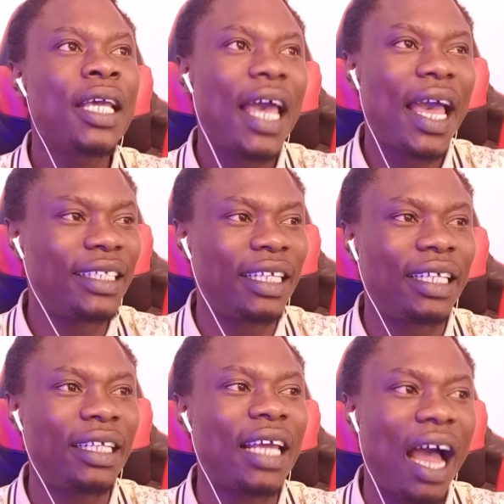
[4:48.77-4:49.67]
e
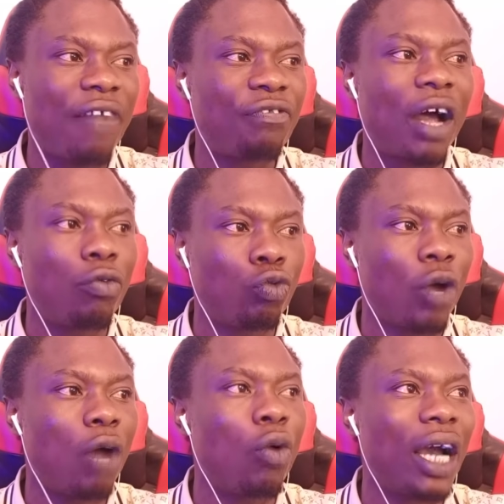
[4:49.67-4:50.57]
di afa ho
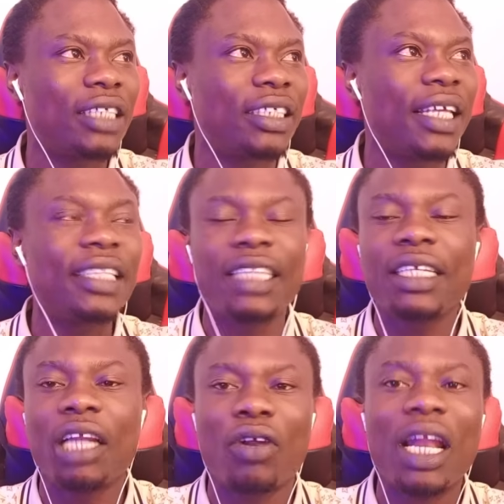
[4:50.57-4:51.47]
e wo kase yeti
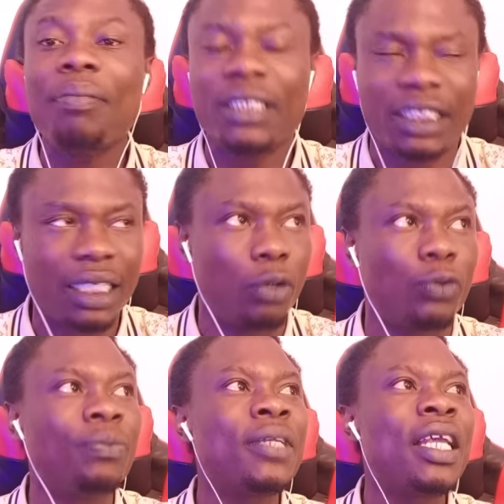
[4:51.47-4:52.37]
nyina na misraw
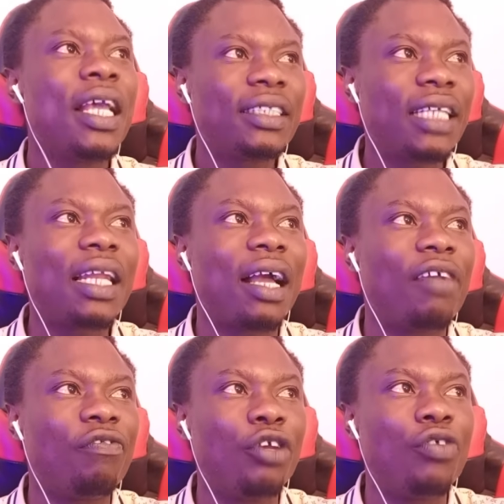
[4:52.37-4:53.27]
say like
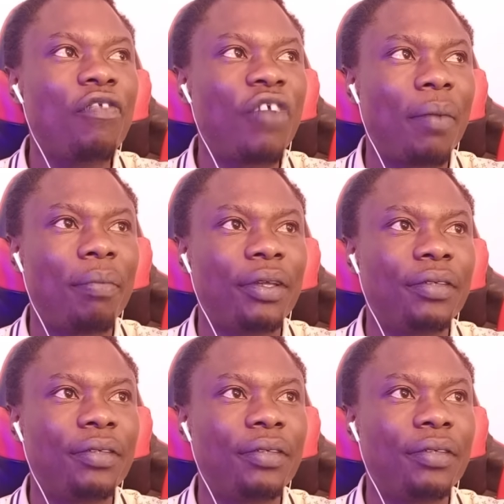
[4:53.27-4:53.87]
video ifama me.